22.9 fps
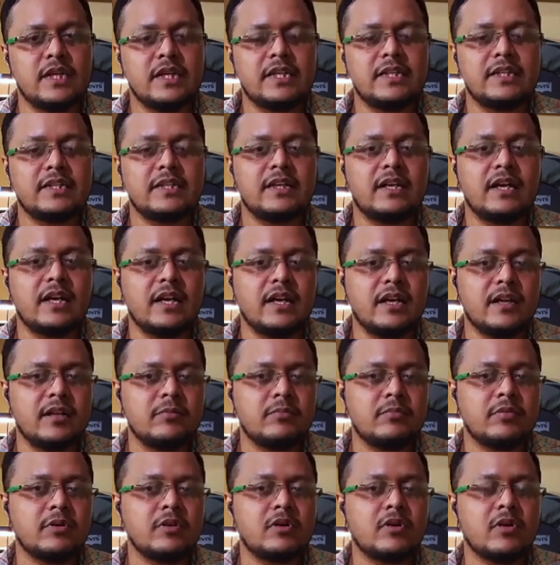Their help,
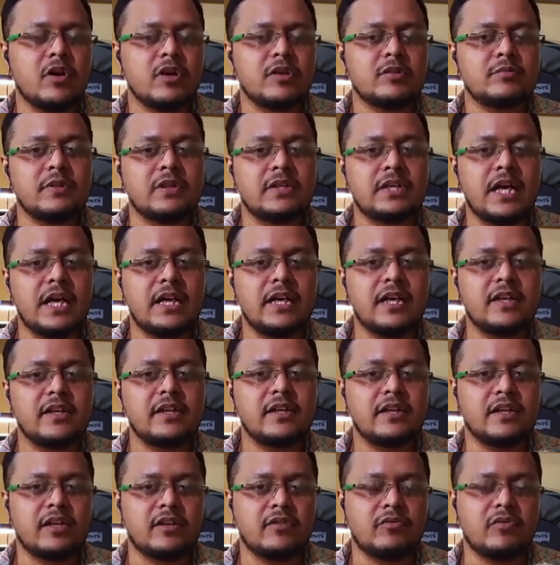hospitality,
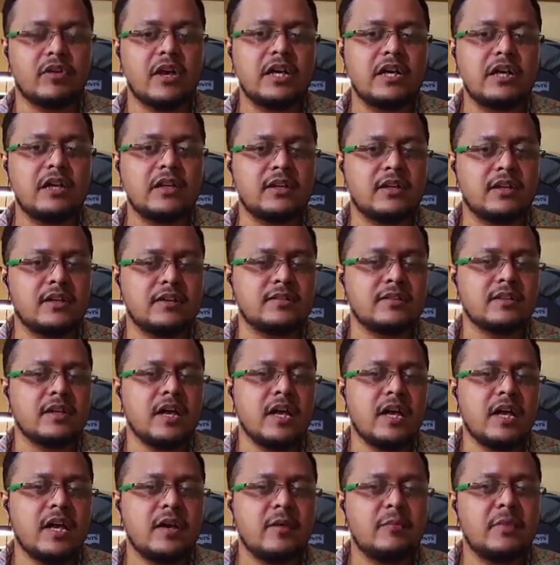and friendliness
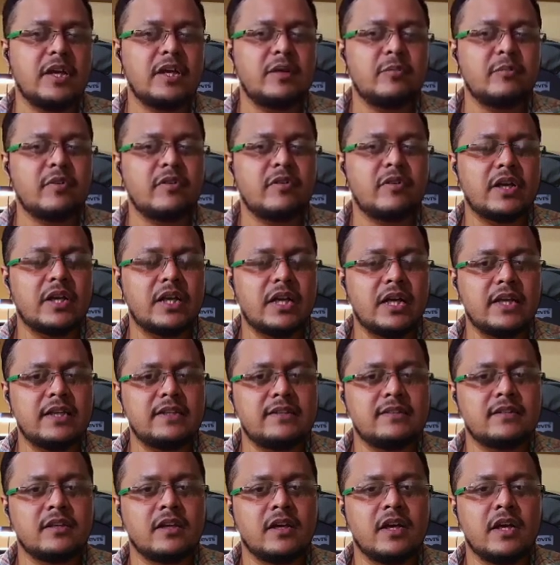made me
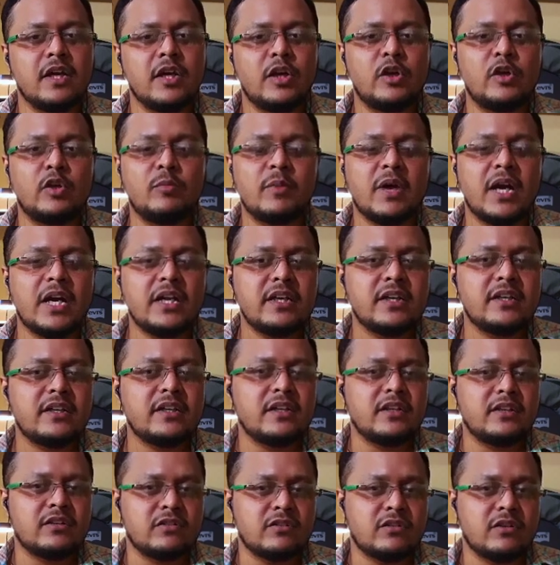realize humanity
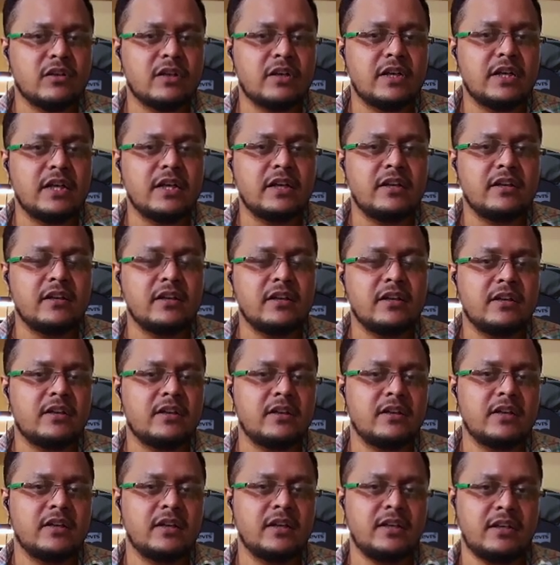is not dead yet,
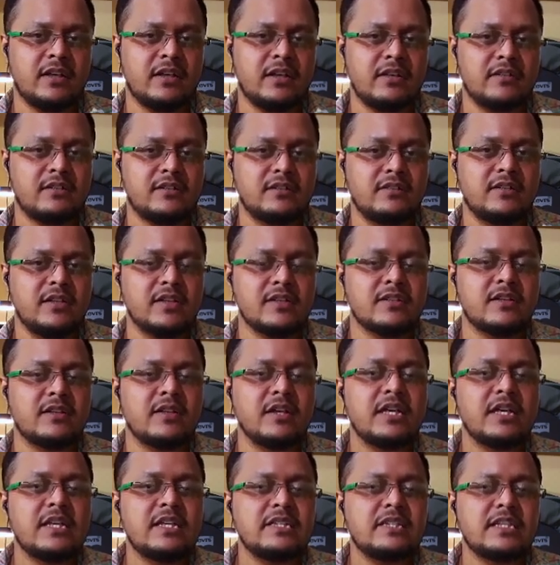it has just
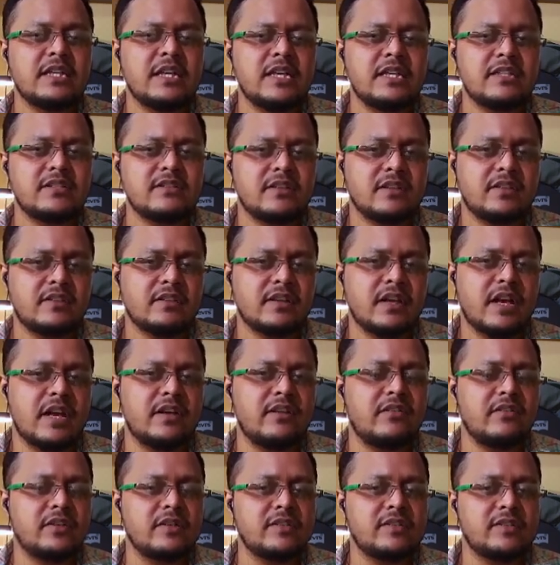changed its
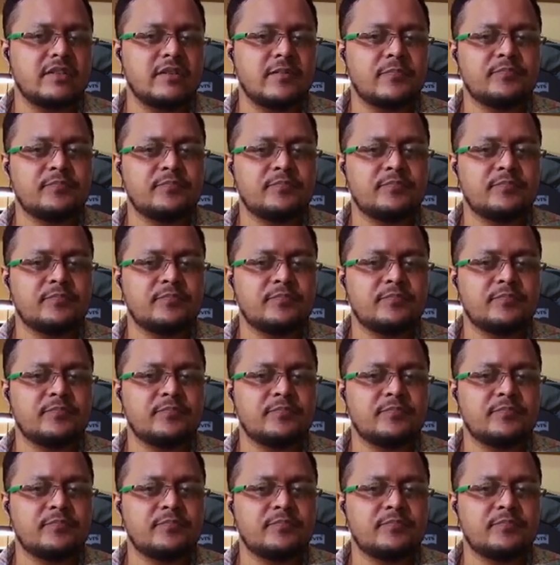address.